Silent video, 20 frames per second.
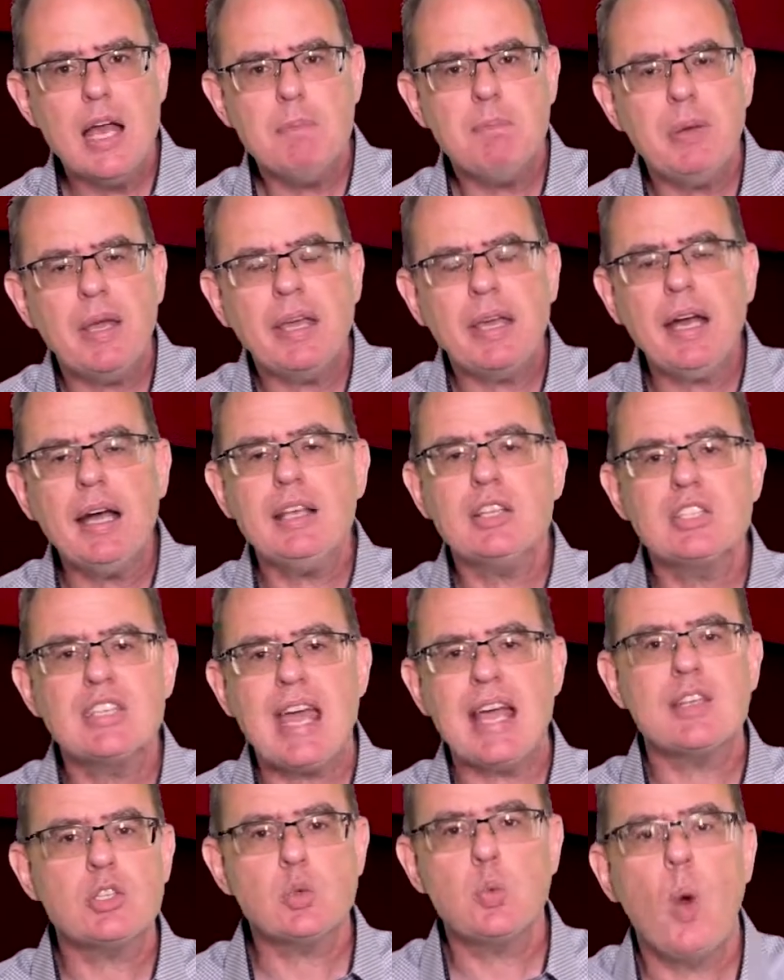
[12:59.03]
Because
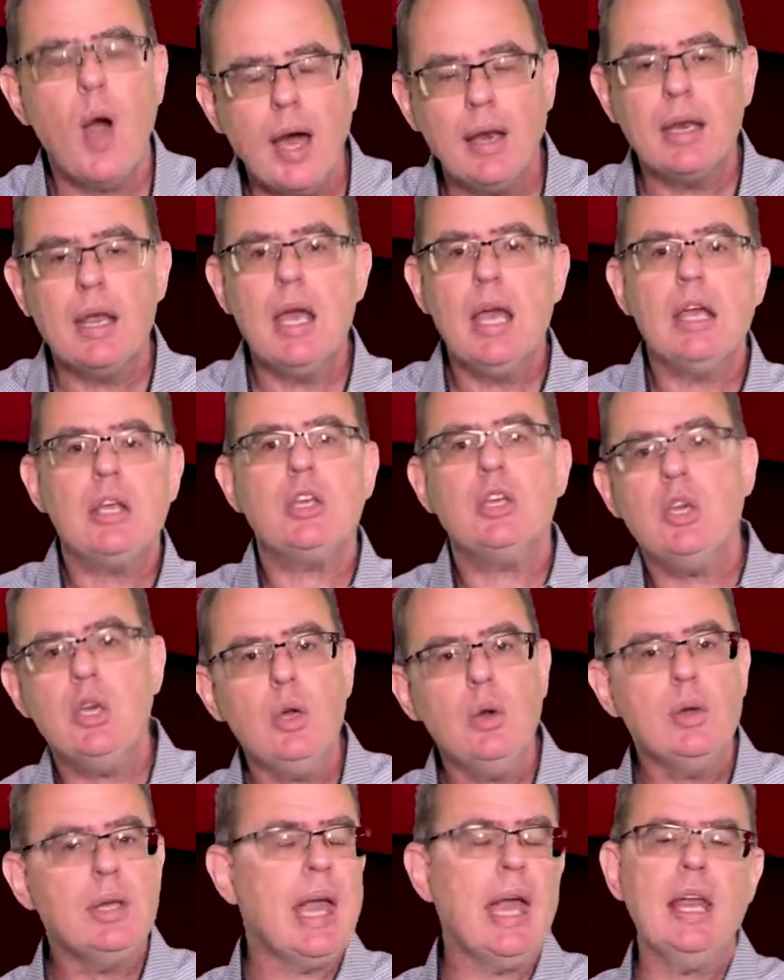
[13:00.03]
guess what?
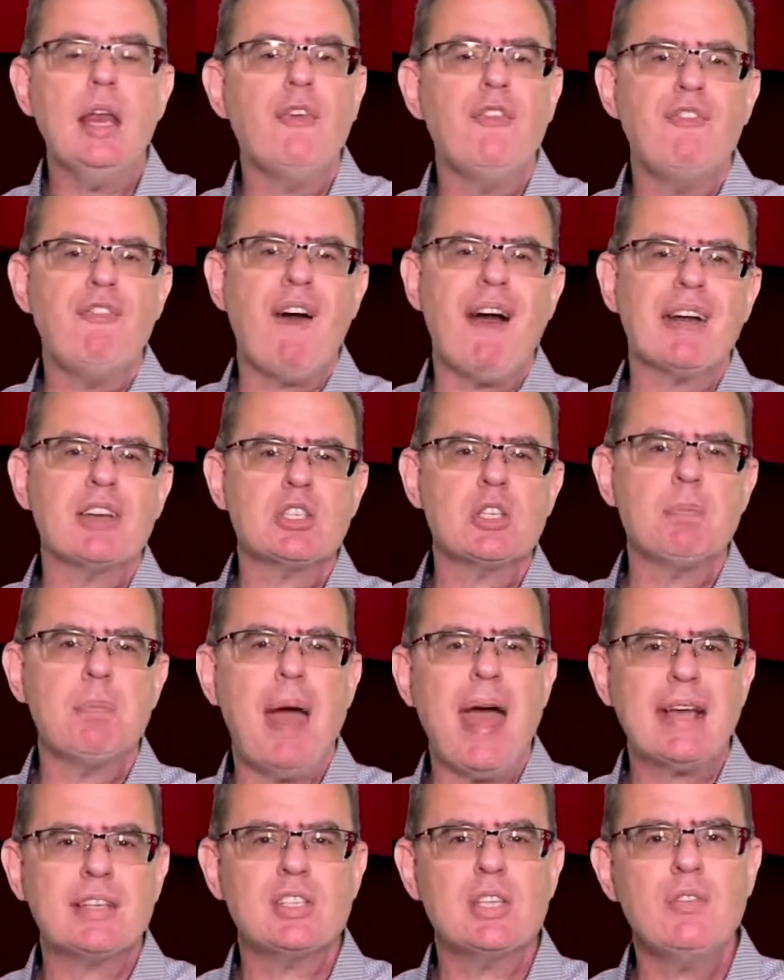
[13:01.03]
You gain a far
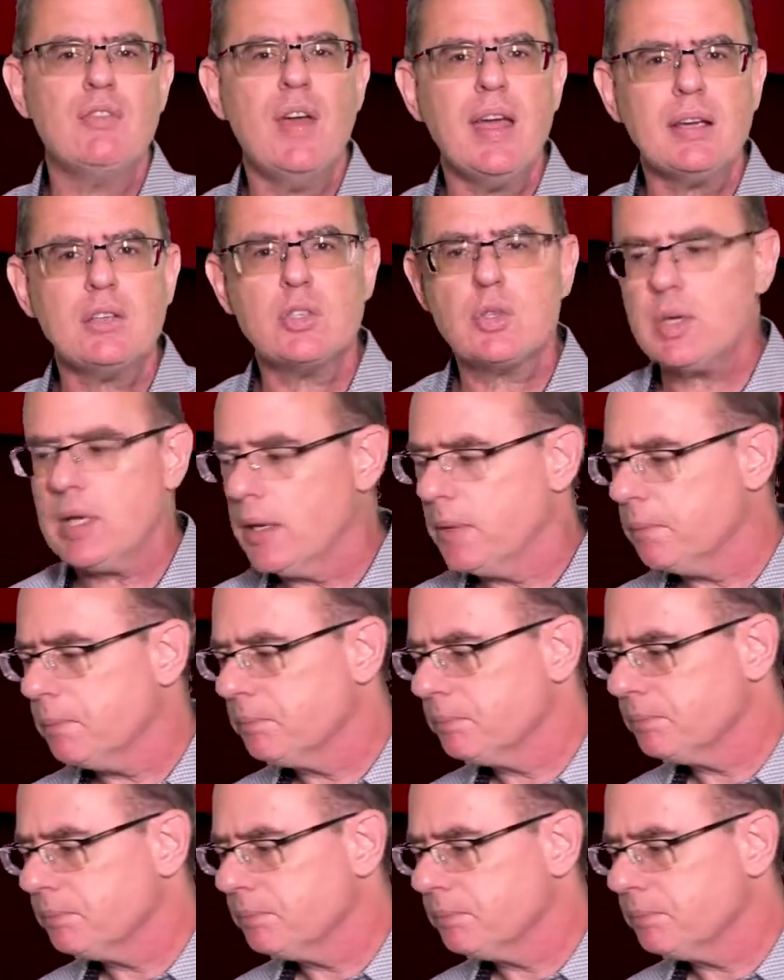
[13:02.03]
surpassing victory.